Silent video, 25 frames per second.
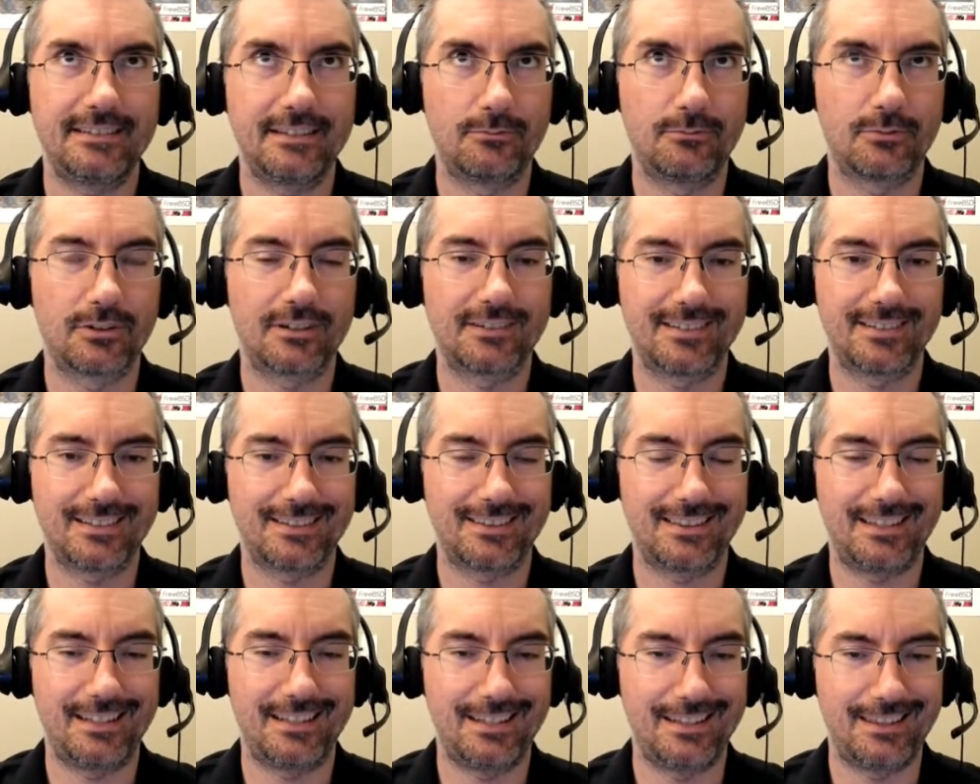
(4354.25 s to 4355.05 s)
it works at
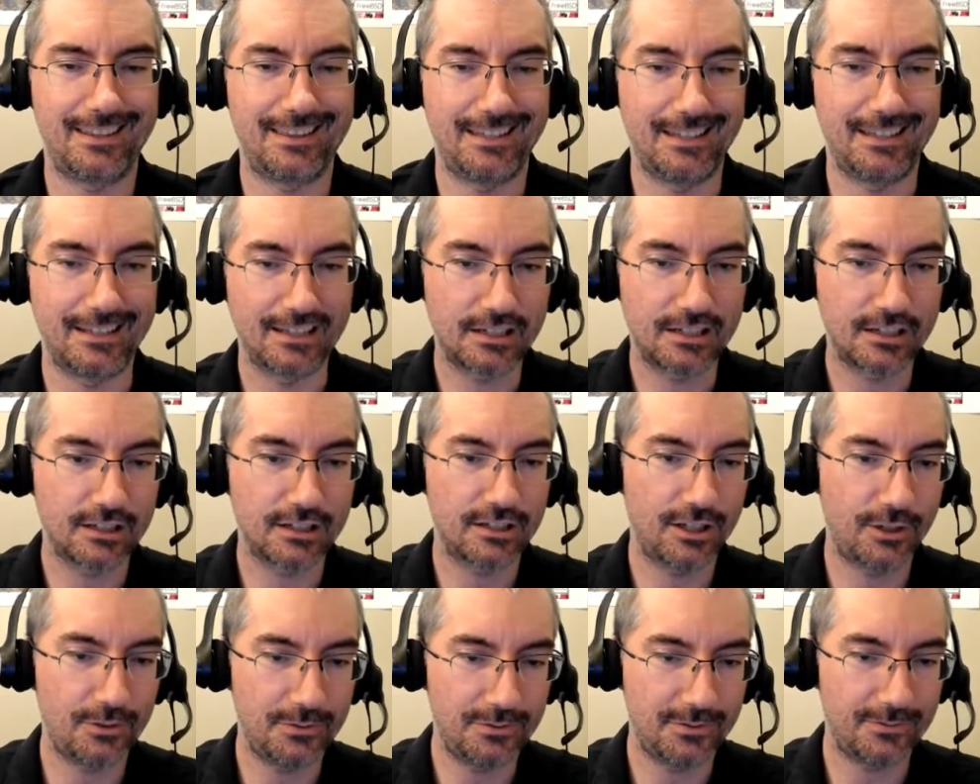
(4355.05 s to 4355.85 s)
the
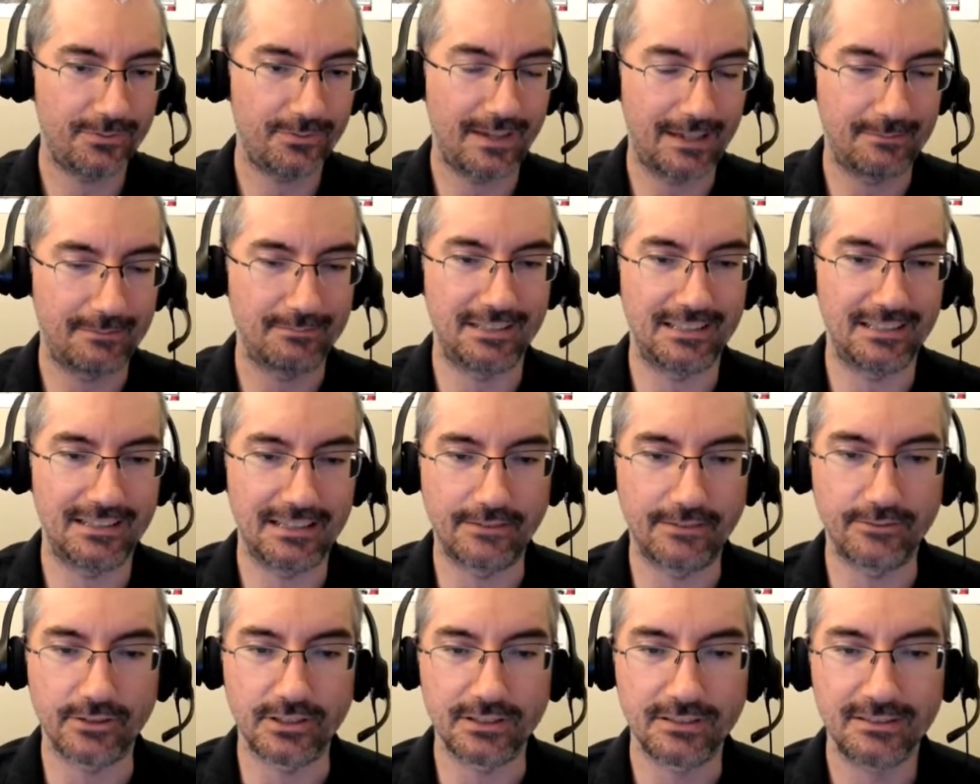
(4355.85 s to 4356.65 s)
clone family
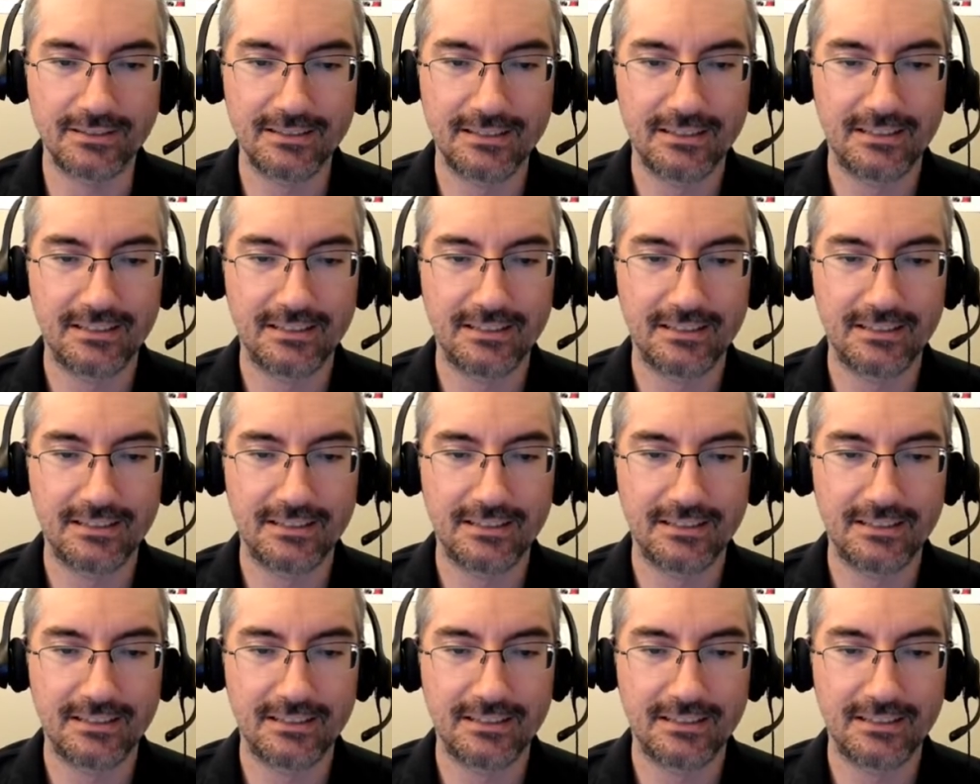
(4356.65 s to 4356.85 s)
level.